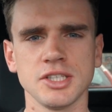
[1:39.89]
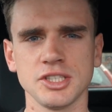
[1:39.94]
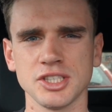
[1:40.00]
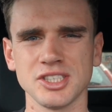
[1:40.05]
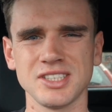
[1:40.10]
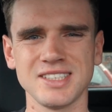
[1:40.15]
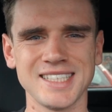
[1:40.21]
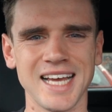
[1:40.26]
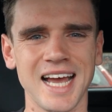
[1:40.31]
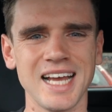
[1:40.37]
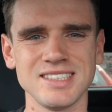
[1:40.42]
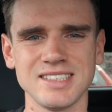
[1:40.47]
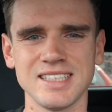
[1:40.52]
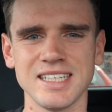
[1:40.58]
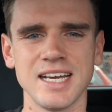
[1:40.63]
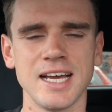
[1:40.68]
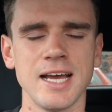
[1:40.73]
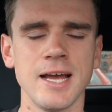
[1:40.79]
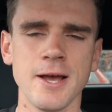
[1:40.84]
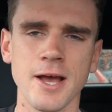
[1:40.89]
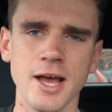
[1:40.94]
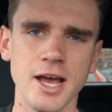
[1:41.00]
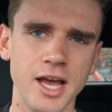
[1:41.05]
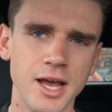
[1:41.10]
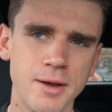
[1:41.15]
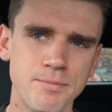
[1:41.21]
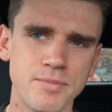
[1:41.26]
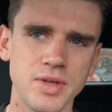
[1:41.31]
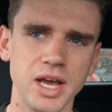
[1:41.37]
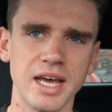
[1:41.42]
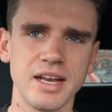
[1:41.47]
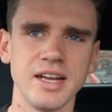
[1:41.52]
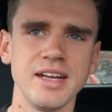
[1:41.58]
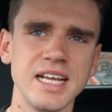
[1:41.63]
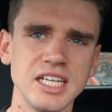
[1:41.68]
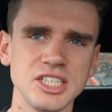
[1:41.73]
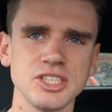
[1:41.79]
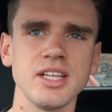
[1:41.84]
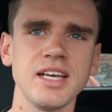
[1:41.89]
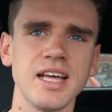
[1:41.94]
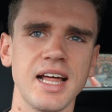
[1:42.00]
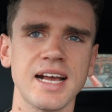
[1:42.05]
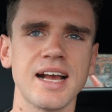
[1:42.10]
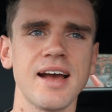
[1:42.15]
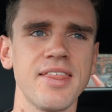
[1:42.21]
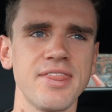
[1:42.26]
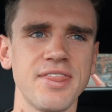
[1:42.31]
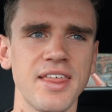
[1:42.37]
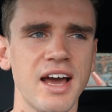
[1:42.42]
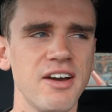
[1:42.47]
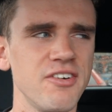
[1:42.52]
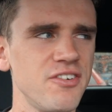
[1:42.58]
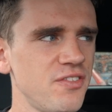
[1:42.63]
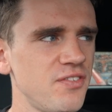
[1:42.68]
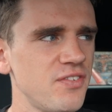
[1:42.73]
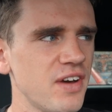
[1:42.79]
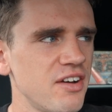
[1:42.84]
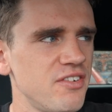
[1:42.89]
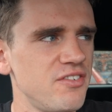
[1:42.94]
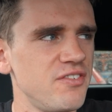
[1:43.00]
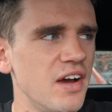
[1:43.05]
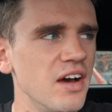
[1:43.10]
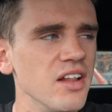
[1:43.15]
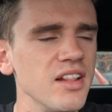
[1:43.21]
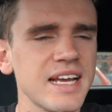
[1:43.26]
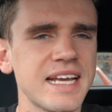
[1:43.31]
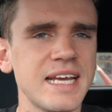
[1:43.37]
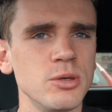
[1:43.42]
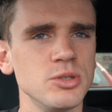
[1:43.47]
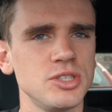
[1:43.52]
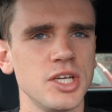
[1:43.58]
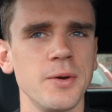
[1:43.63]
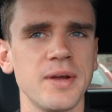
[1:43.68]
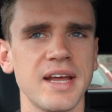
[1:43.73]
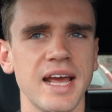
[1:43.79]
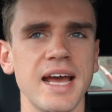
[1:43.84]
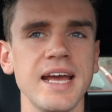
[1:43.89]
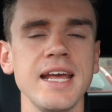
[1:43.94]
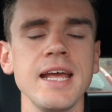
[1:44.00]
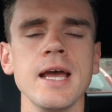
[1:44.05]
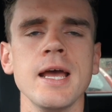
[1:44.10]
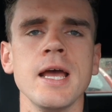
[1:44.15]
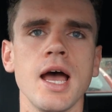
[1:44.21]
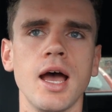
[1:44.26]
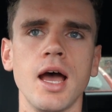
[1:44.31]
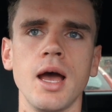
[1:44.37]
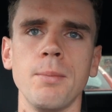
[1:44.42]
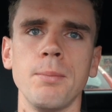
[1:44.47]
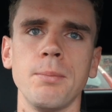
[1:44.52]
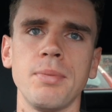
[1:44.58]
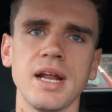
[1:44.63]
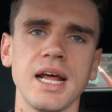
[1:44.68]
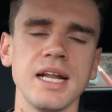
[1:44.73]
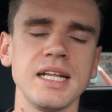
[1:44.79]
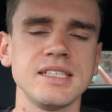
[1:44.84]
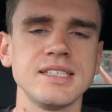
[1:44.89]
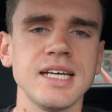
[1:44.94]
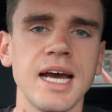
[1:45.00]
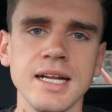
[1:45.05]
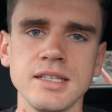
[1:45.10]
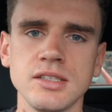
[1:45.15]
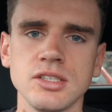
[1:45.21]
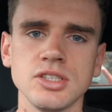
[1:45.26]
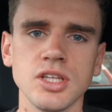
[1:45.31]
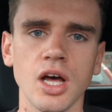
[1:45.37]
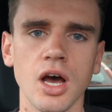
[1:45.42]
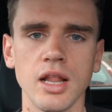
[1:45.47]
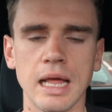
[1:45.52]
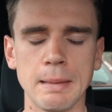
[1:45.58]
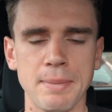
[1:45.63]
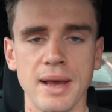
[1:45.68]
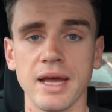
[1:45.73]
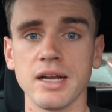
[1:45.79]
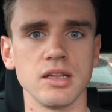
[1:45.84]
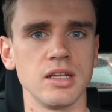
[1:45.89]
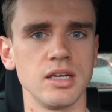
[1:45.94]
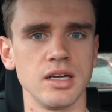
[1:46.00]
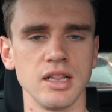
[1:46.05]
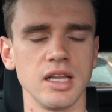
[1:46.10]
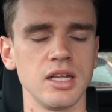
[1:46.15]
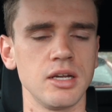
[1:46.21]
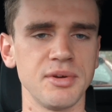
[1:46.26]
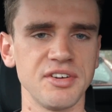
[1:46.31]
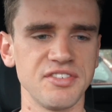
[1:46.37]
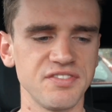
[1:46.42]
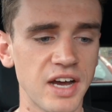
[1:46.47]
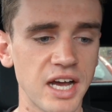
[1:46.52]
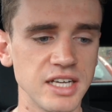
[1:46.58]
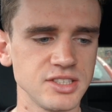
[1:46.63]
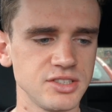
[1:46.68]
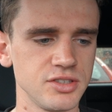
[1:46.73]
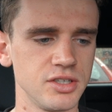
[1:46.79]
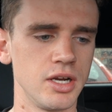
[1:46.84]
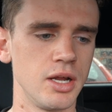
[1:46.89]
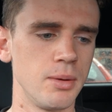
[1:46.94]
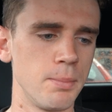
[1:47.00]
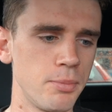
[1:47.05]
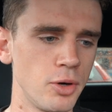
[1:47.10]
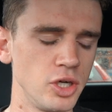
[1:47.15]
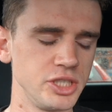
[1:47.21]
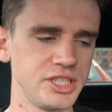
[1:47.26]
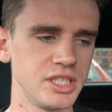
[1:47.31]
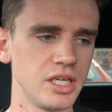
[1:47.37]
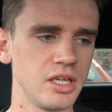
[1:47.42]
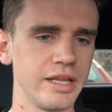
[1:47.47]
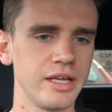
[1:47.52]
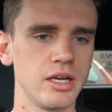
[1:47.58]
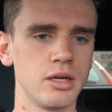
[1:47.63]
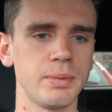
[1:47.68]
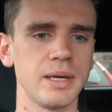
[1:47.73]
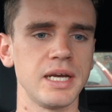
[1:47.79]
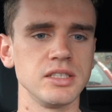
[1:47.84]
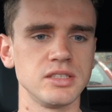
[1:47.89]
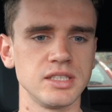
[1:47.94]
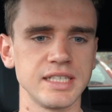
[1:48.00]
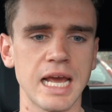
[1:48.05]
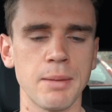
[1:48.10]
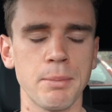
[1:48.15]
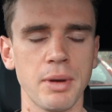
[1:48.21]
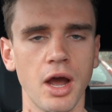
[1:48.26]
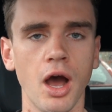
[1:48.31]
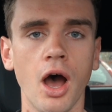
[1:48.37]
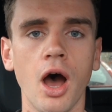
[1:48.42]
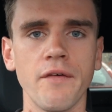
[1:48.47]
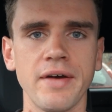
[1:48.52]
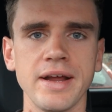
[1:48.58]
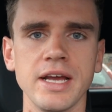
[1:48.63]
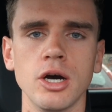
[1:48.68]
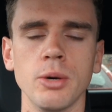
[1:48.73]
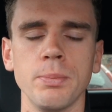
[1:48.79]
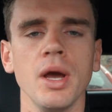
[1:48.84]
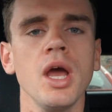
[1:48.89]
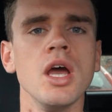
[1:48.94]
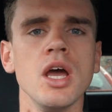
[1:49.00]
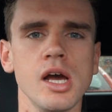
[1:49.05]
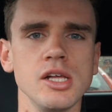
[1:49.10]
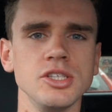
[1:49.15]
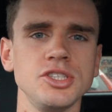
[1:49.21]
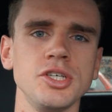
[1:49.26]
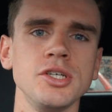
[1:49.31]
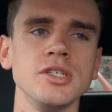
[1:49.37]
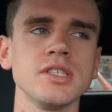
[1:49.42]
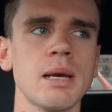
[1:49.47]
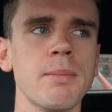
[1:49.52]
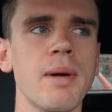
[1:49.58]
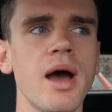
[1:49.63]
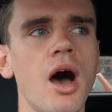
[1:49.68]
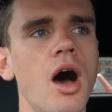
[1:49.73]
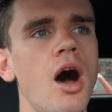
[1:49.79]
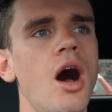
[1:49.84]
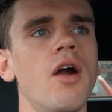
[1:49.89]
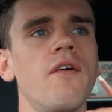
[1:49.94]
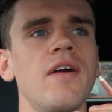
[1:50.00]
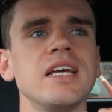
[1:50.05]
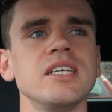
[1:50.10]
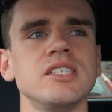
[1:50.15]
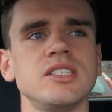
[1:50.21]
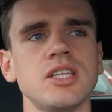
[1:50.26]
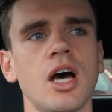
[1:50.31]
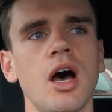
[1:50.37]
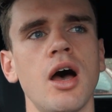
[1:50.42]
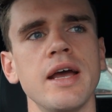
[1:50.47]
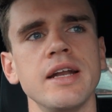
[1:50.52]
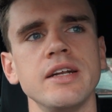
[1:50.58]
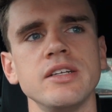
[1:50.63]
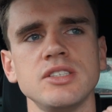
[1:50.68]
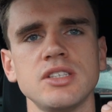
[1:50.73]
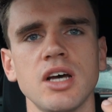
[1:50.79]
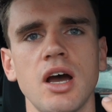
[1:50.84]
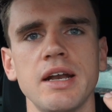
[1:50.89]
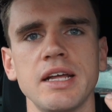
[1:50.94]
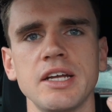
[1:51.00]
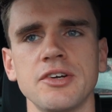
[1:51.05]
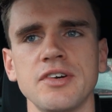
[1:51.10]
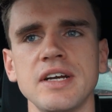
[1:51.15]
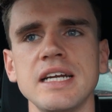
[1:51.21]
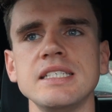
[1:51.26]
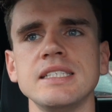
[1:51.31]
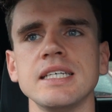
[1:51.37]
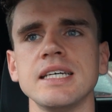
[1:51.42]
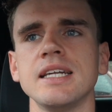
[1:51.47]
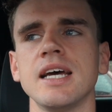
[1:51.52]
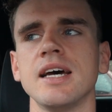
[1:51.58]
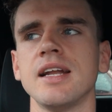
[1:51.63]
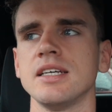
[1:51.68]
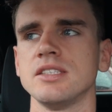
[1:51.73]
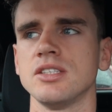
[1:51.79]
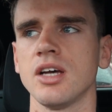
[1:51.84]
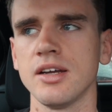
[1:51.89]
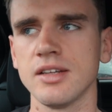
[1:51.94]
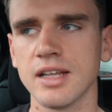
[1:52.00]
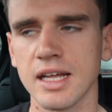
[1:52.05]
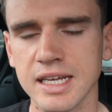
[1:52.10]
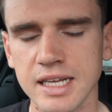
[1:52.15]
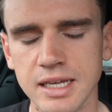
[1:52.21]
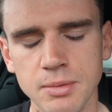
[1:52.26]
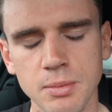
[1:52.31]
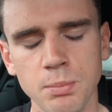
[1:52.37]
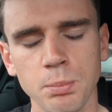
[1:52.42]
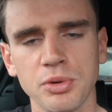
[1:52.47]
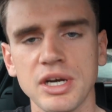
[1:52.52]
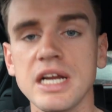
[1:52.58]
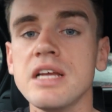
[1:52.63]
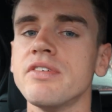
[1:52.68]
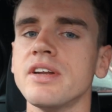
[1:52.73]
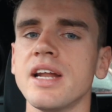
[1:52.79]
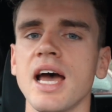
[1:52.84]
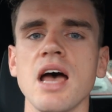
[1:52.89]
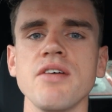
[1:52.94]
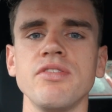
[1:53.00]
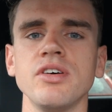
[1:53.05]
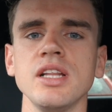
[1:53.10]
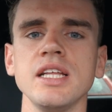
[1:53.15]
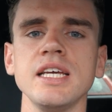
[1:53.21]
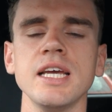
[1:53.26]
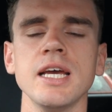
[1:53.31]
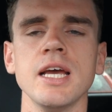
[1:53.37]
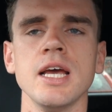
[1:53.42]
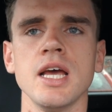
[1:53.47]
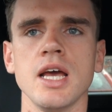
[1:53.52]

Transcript: to just test it. Um, and initially, like I, I, I felt like it was okay, um, but I decided to start like pedaling a little bit faster and pushing a little bit to get my heart rate up. And as soon as like my heart rate started started increasing and I started like breathing heavily,